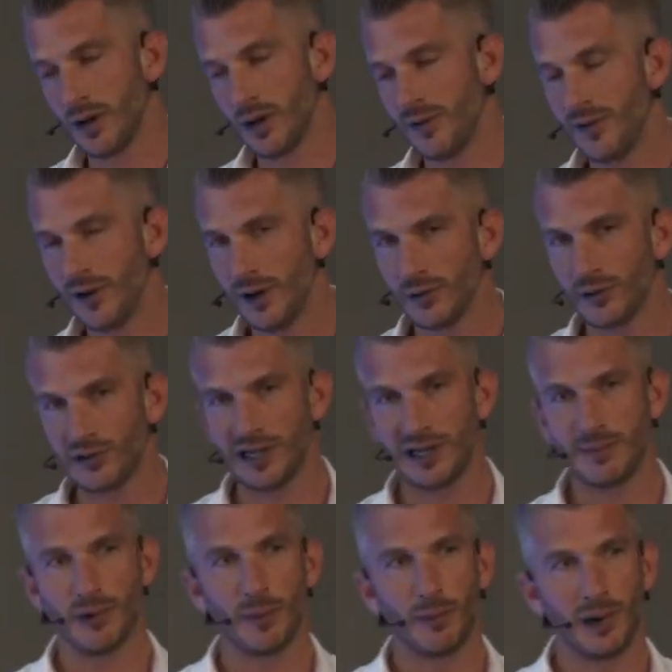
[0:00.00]
if you don't
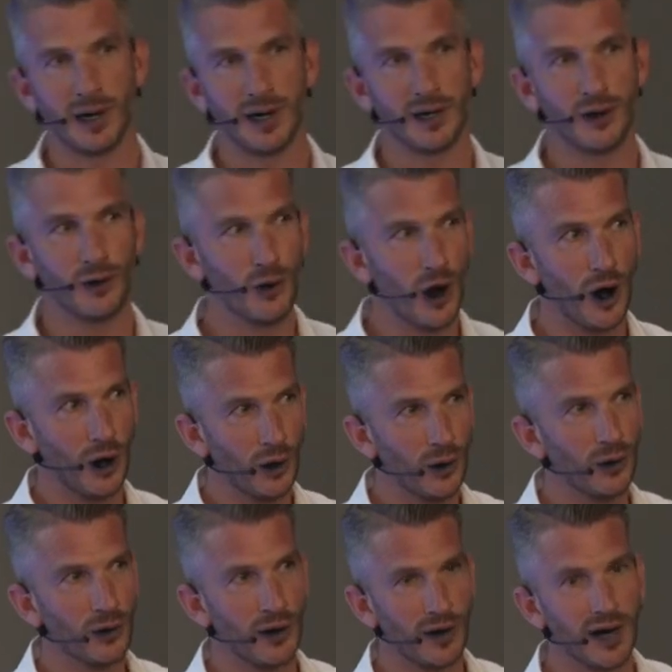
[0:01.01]
sleep properly, you
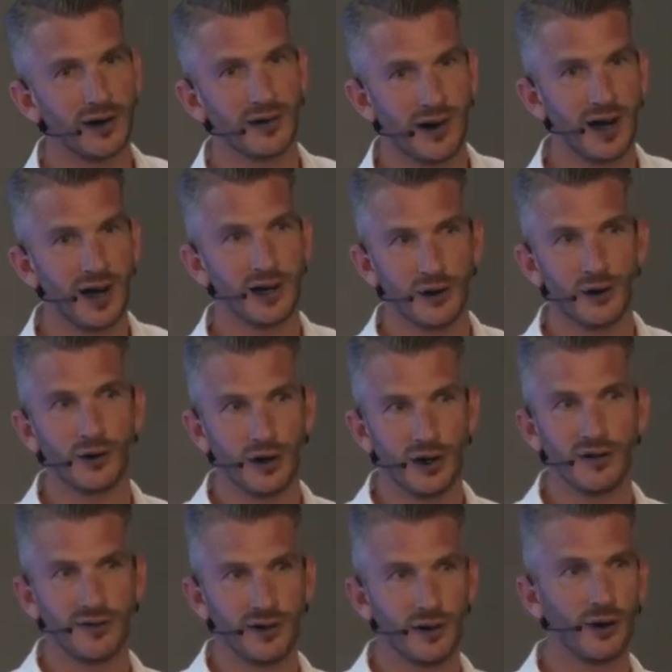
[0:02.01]
know the next day you're going
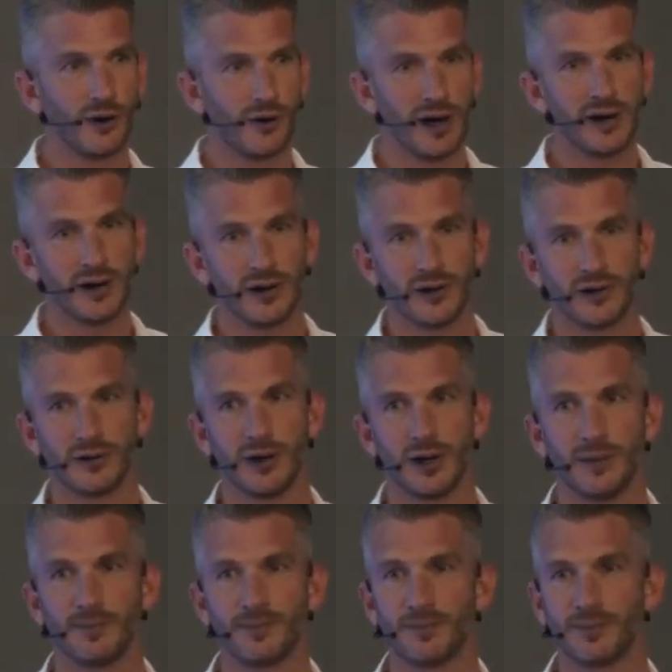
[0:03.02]
to feel horrendous, right?